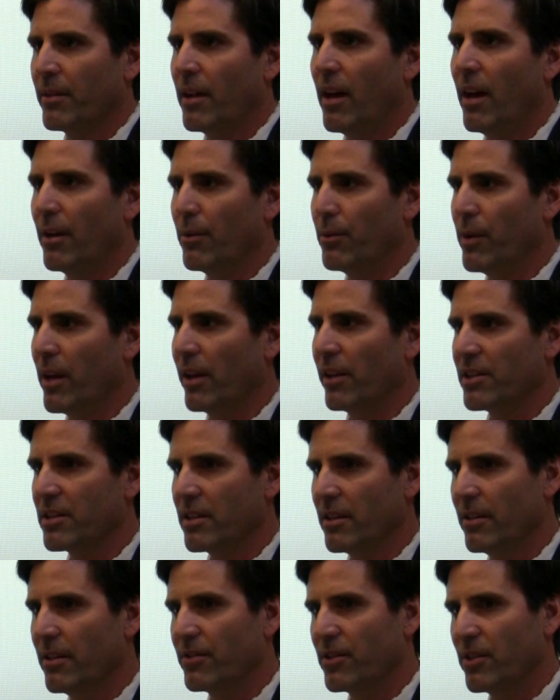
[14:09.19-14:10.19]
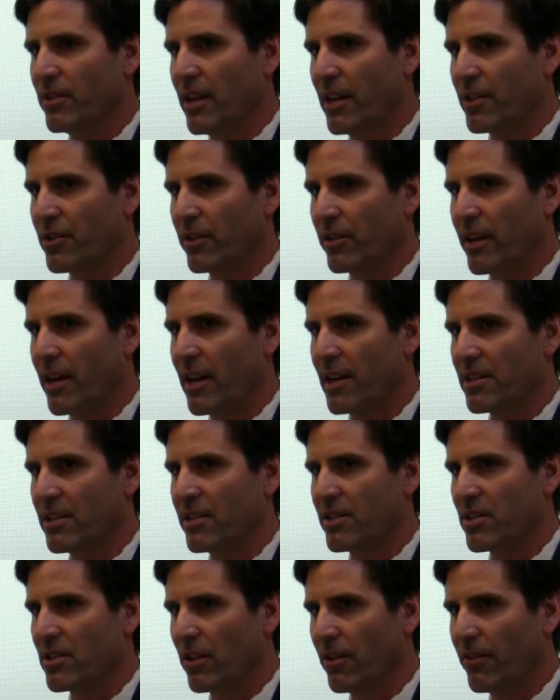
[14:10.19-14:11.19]
relative to natural gas
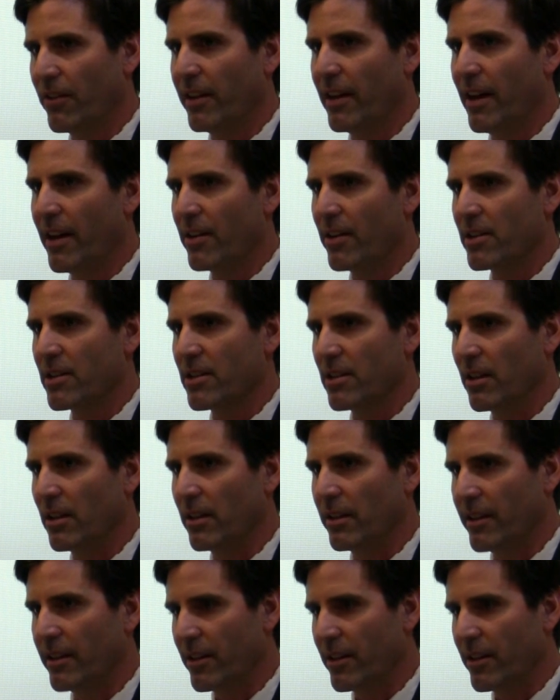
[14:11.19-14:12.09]
and the sulfate aerosol.